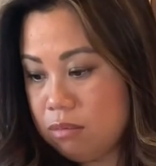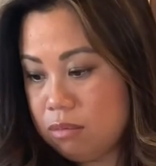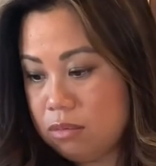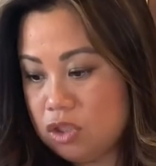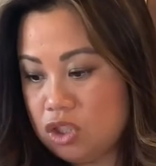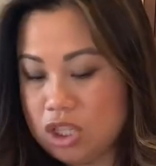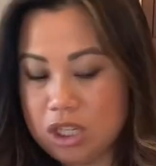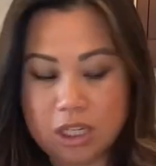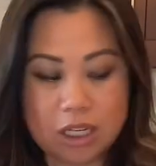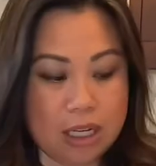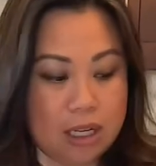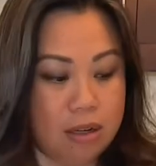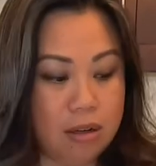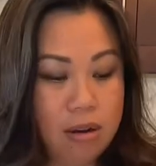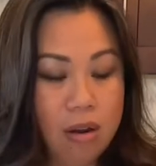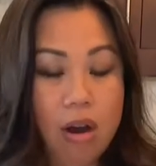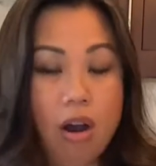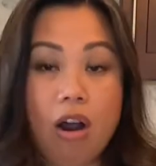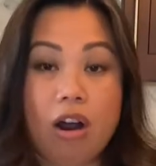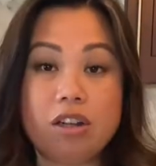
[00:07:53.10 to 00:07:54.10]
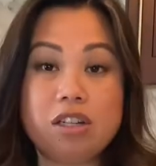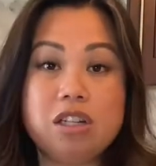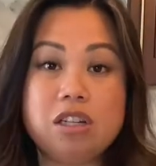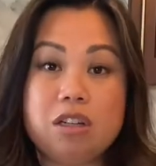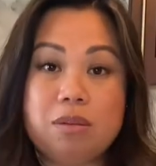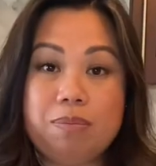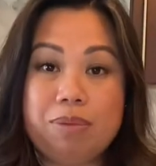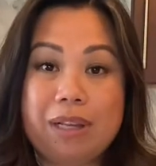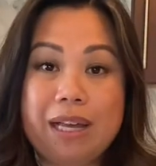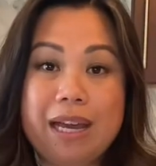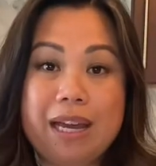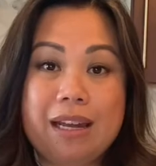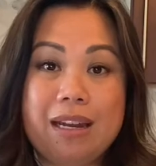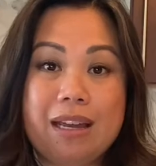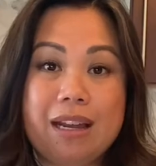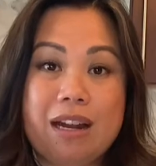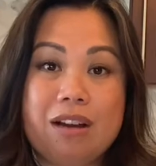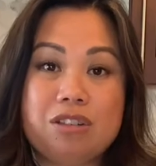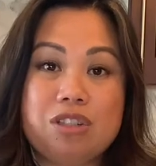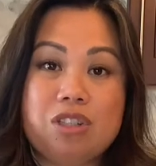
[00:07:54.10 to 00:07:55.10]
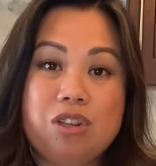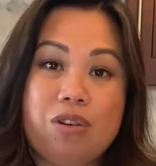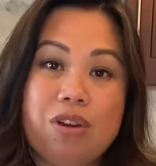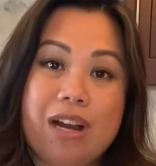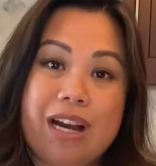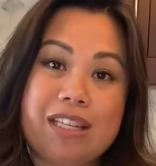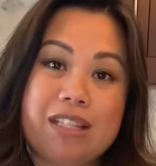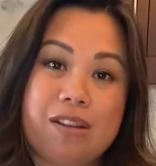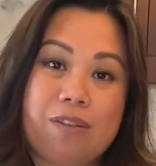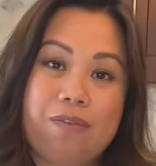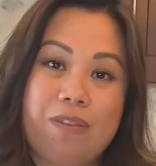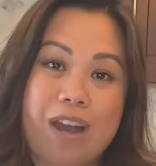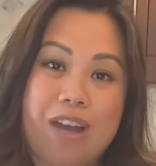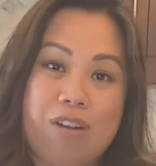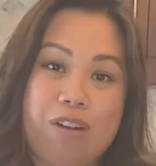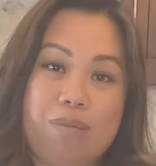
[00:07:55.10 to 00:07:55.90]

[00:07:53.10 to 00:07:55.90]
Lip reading: chicken onto the plate, and I'll show you guys the final